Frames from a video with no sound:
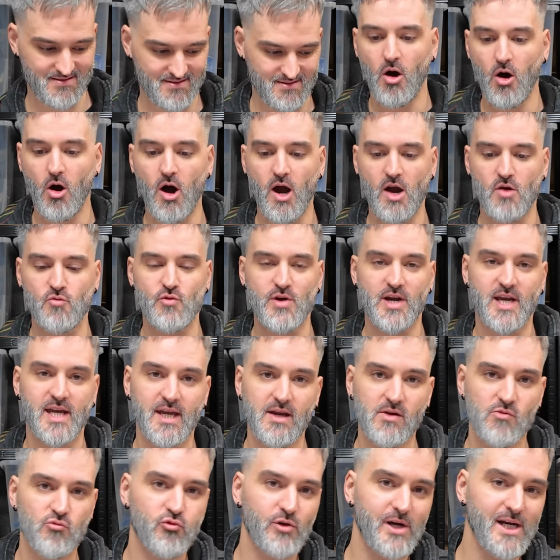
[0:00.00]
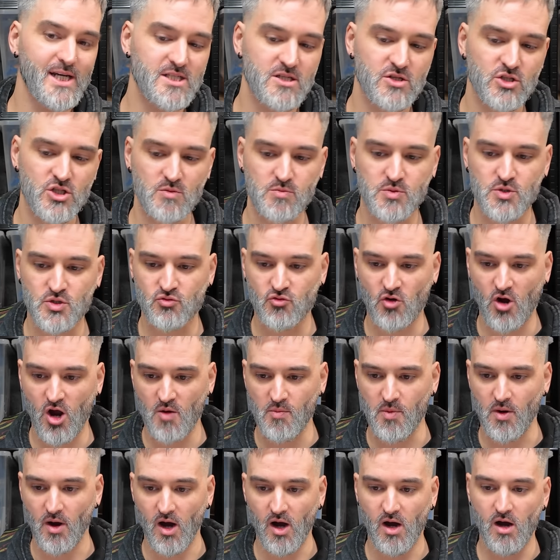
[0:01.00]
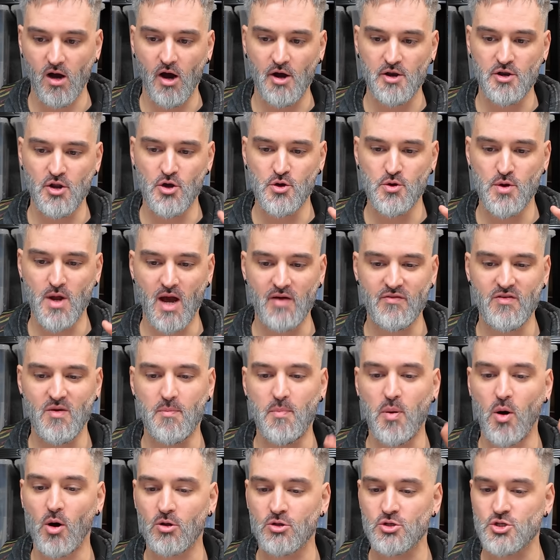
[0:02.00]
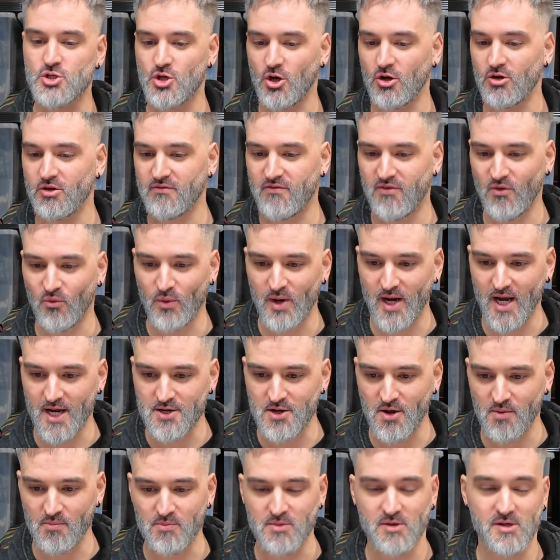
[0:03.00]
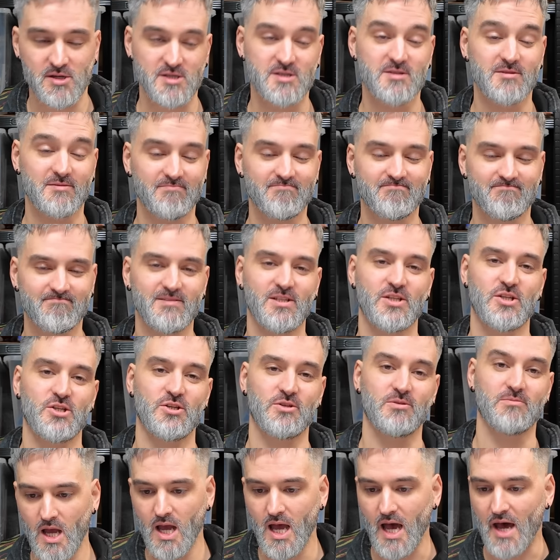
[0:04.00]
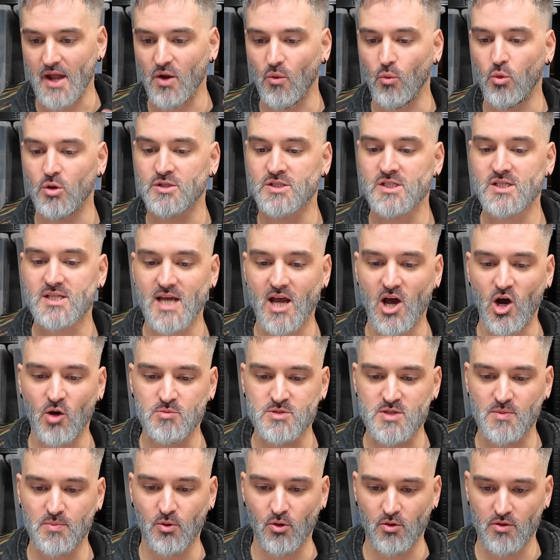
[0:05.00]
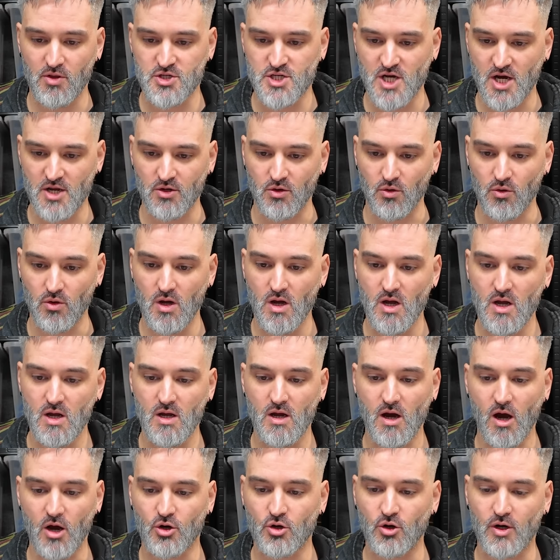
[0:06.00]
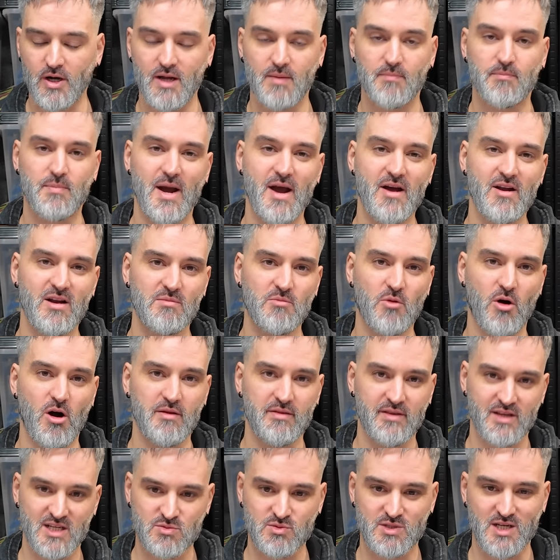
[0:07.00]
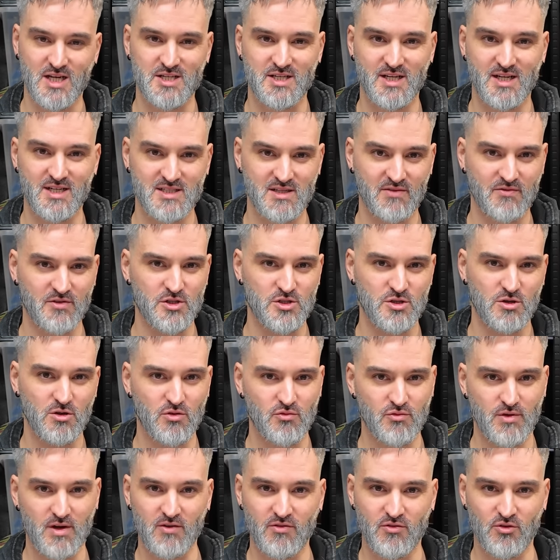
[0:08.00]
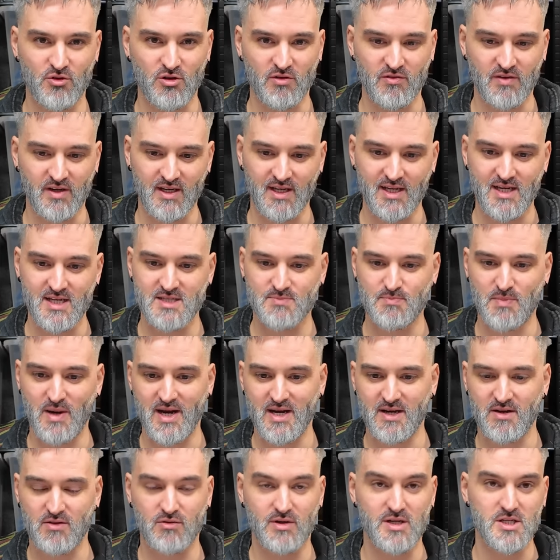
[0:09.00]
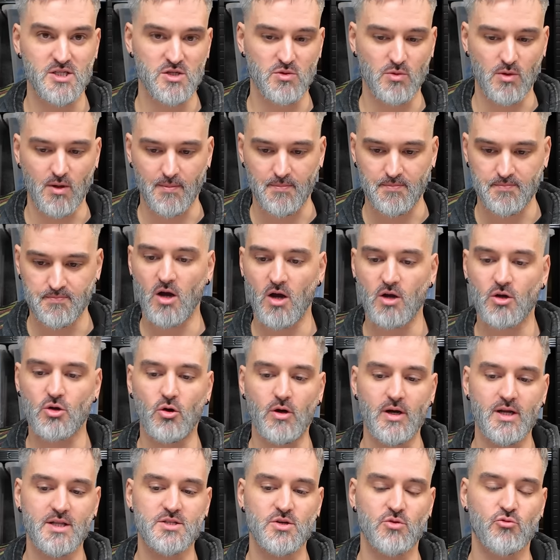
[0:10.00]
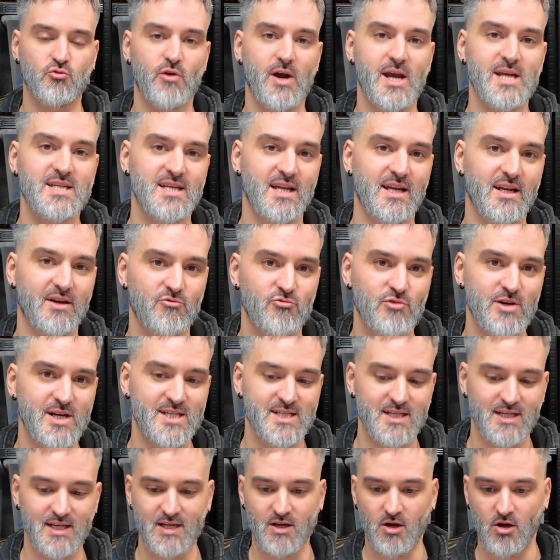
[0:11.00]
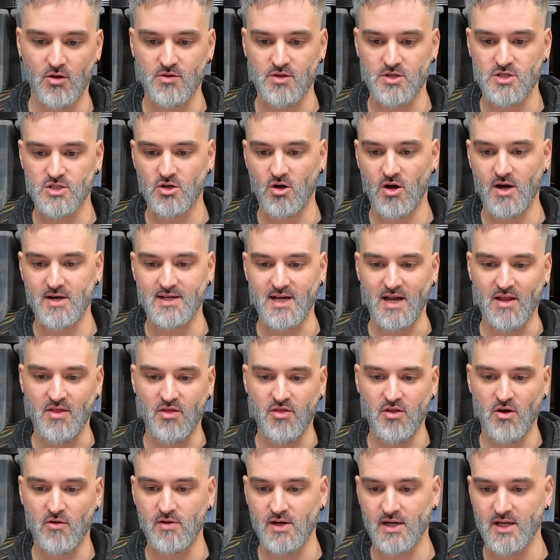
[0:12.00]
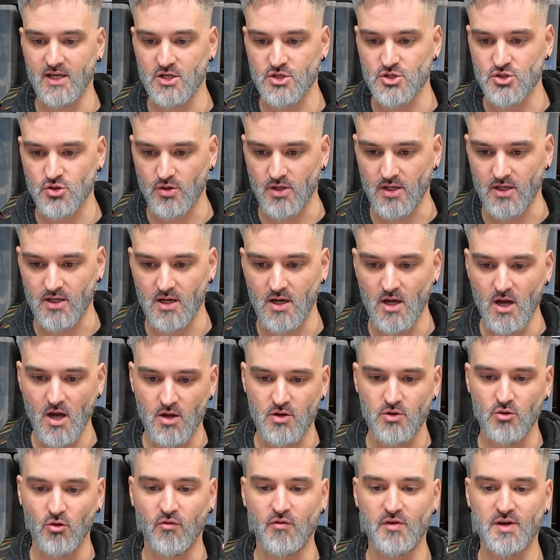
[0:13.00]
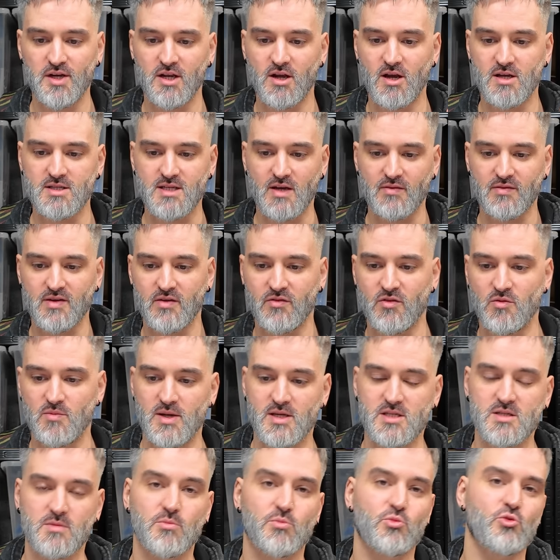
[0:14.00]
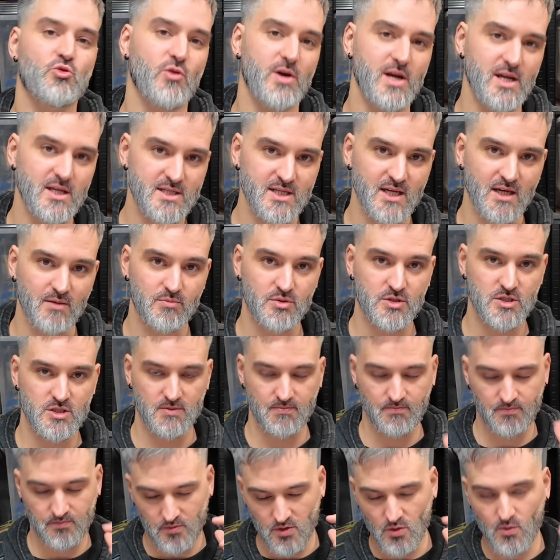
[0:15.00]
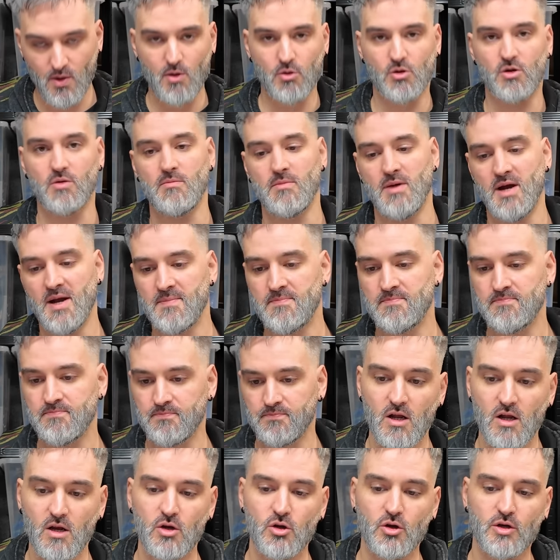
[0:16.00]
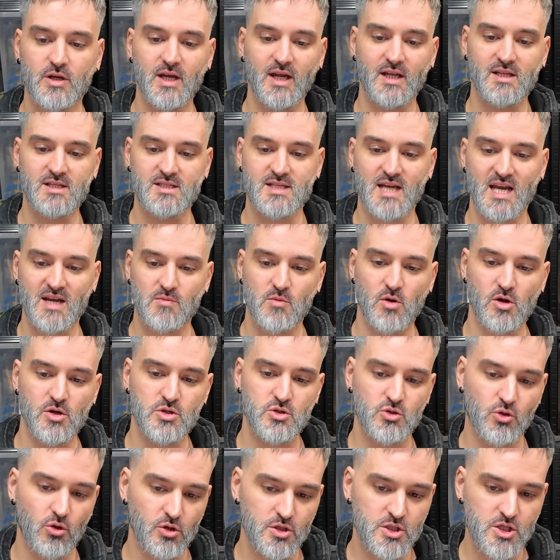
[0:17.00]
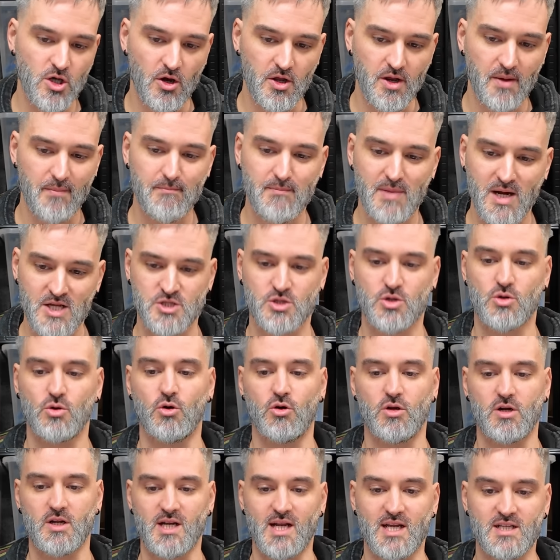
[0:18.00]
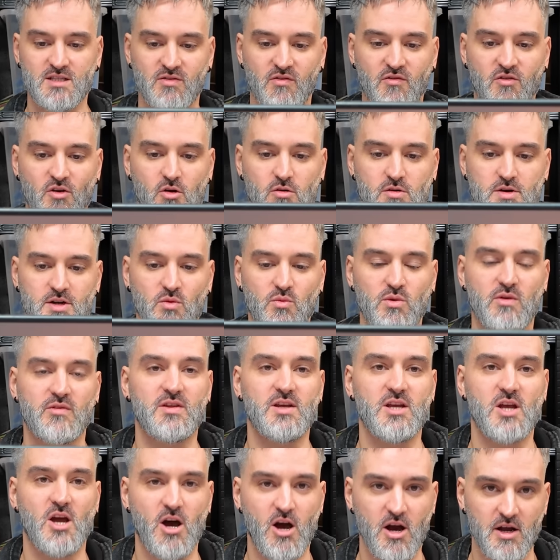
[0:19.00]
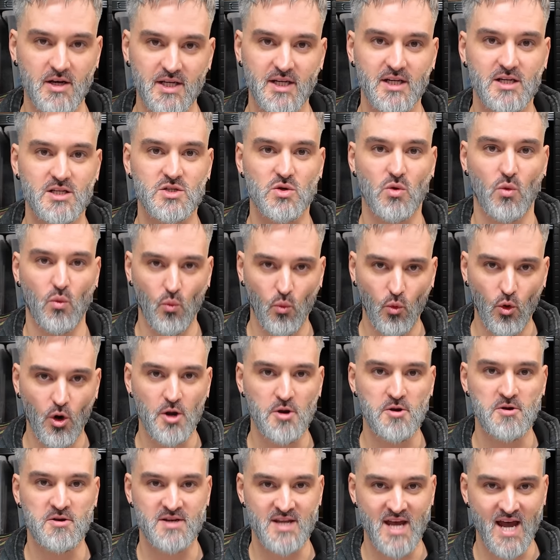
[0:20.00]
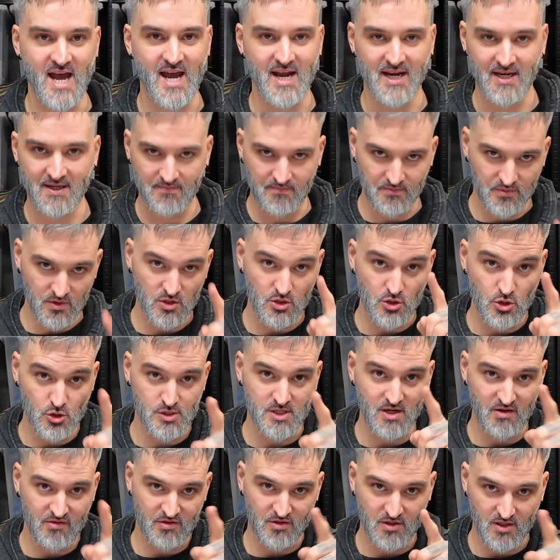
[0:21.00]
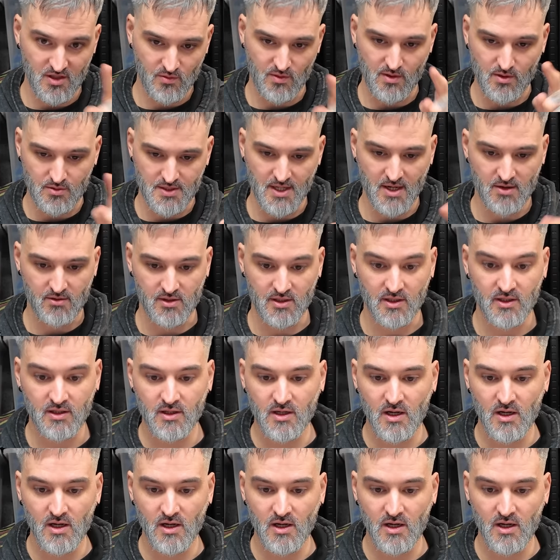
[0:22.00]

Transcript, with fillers: Hi Ricky, recent subscriber. I know you have a penchant for weird numbers. I do. And I wanted to help support the channel. I got bearing in mind this was actually listed for two three four. I think he's paid three two one. Got into reselling recently on the side and thoroughly enjoy it. Your videos have given me some great tips. You're welcome, man. Looking to take my daughter on a magical holiday to Florida with the earnings one day. You definitely will, Darren.